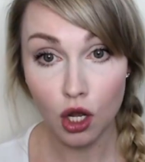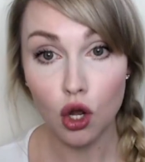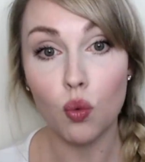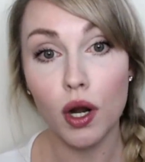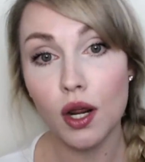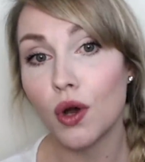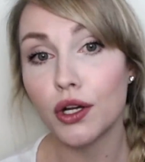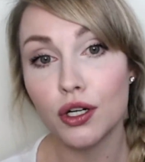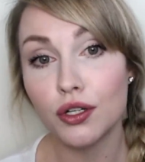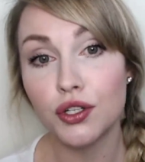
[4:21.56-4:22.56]
Would I
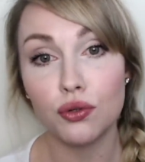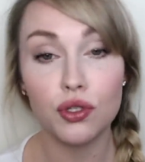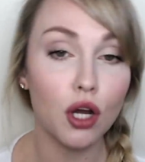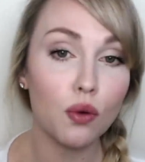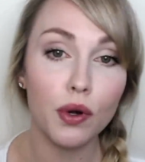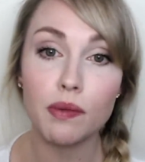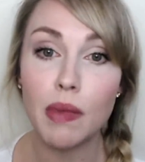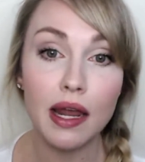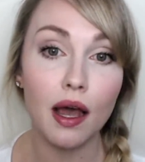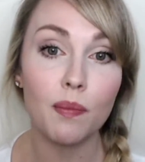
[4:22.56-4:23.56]
want her to start wearing
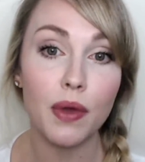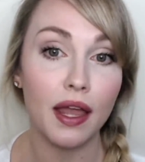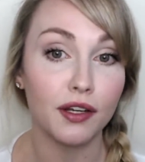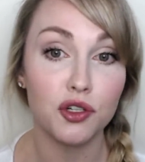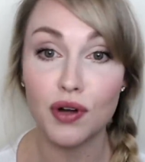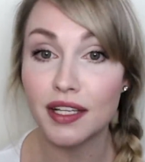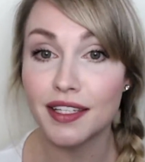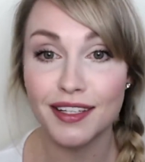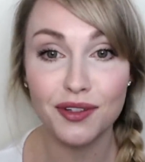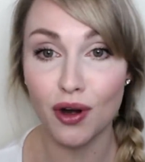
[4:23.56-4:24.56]
makeup and
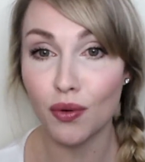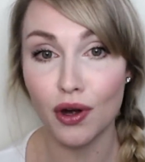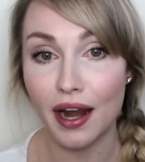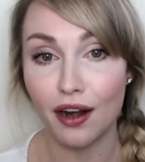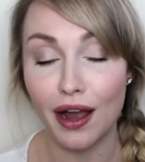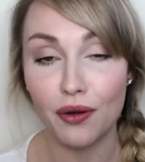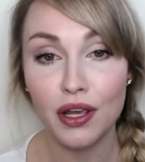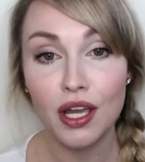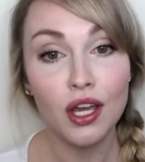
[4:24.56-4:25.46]
dresses, grow her hair out?